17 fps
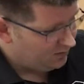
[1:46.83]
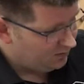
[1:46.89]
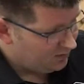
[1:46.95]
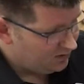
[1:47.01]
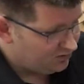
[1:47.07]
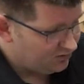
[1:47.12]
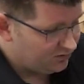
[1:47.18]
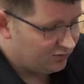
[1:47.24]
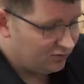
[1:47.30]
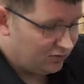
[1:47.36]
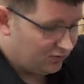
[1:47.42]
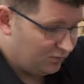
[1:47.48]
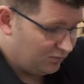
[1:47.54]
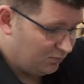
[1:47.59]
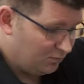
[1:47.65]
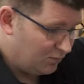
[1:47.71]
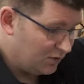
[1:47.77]
This
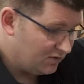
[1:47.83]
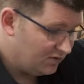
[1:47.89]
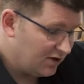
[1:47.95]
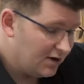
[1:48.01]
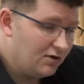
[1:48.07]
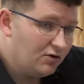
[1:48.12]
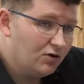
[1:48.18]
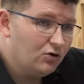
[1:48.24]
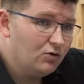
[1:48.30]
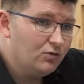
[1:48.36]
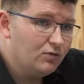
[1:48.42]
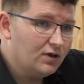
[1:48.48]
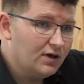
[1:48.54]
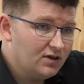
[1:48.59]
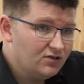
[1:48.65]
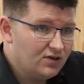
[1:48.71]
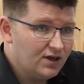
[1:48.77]
material
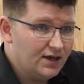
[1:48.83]
is